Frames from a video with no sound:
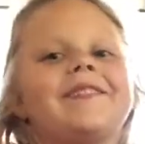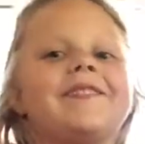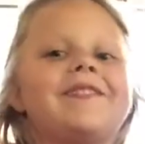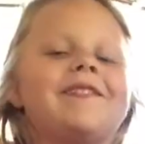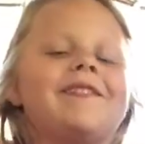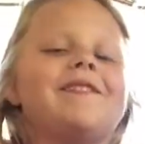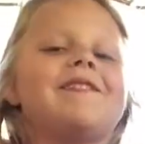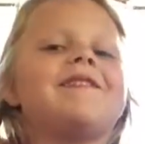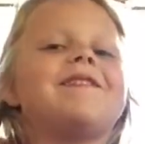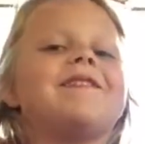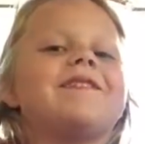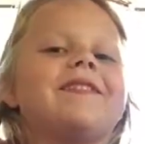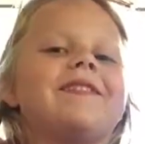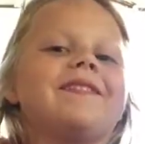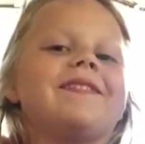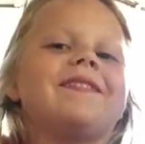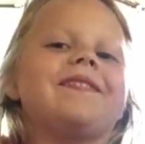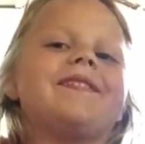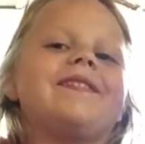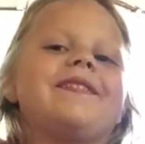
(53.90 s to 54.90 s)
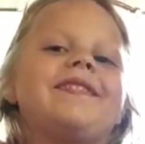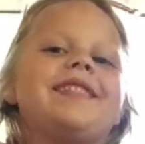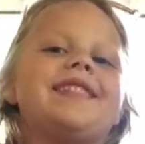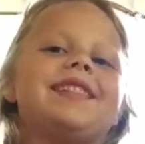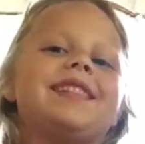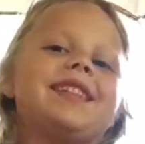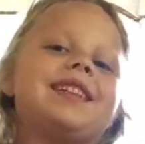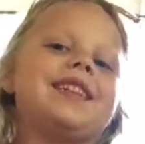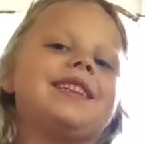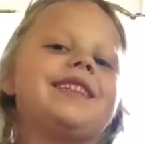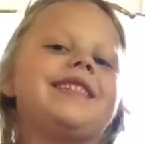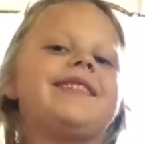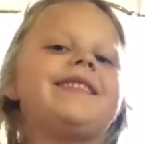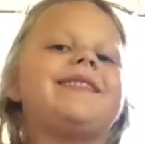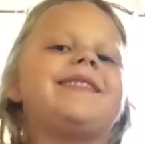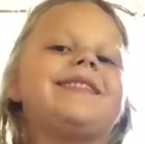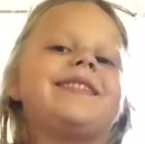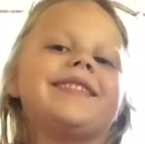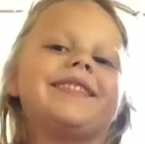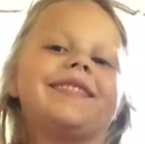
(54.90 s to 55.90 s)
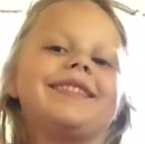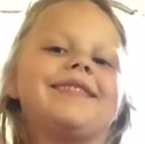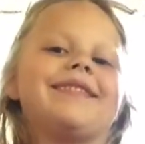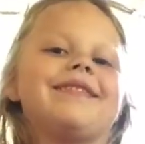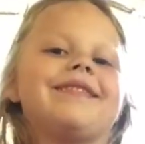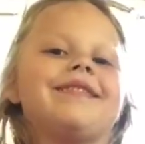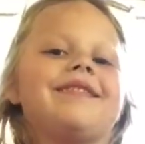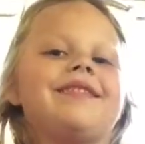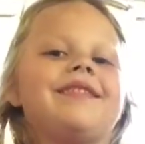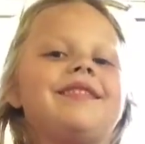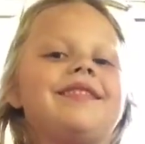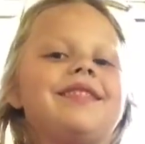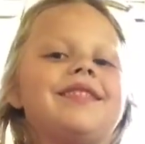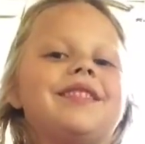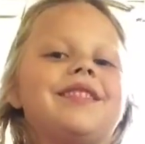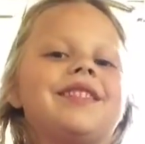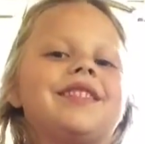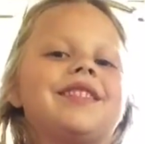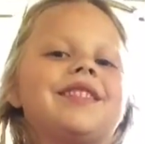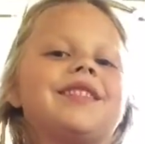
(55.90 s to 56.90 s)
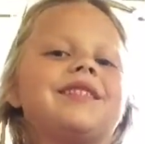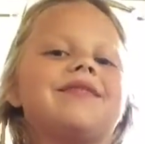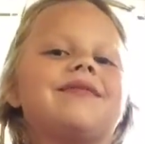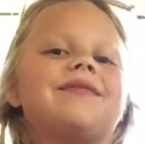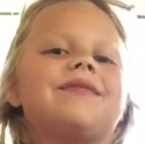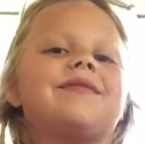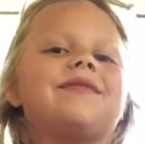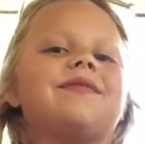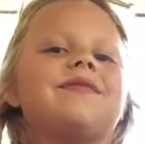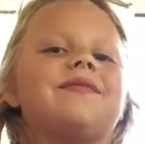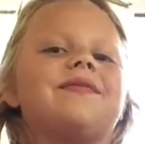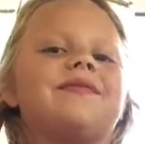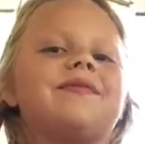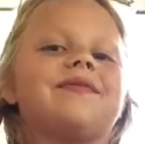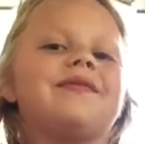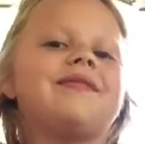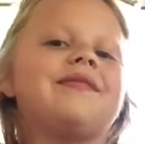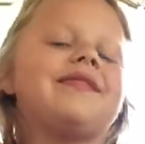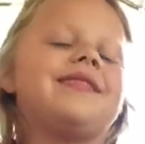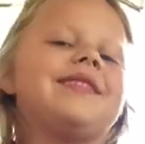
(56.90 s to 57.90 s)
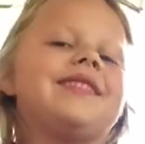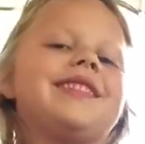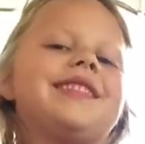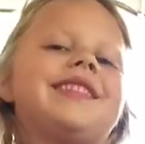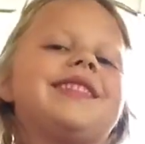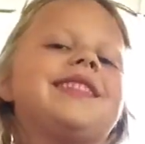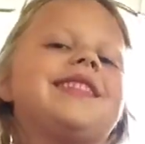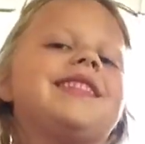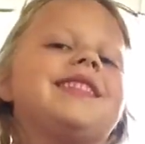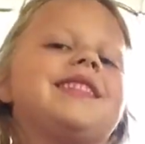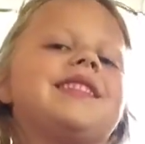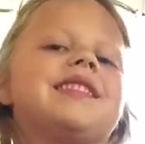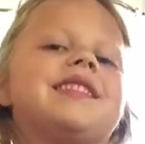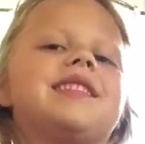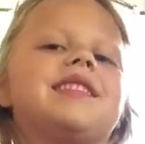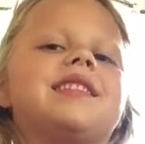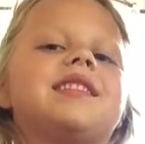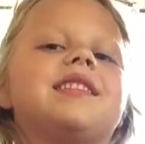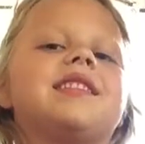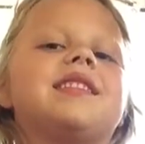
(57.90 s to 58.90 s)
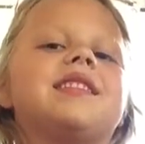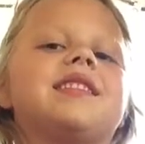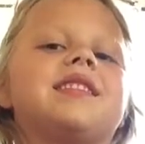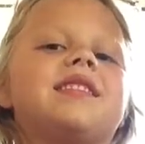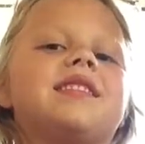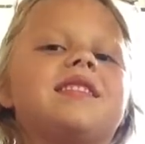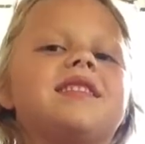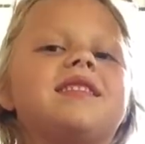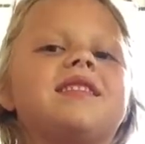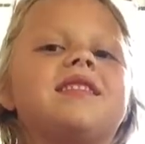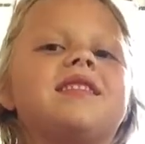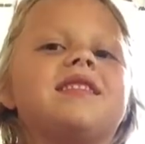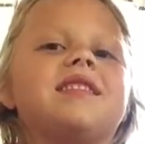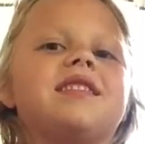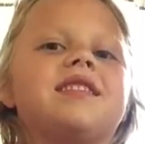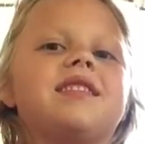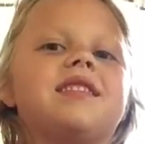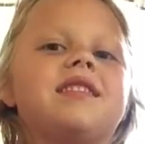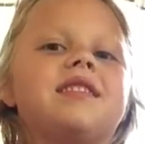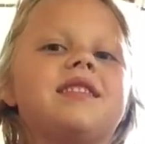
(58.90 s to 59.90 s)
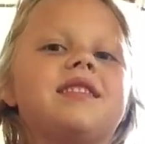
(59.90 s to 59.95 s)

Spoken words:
This person isn't speaking.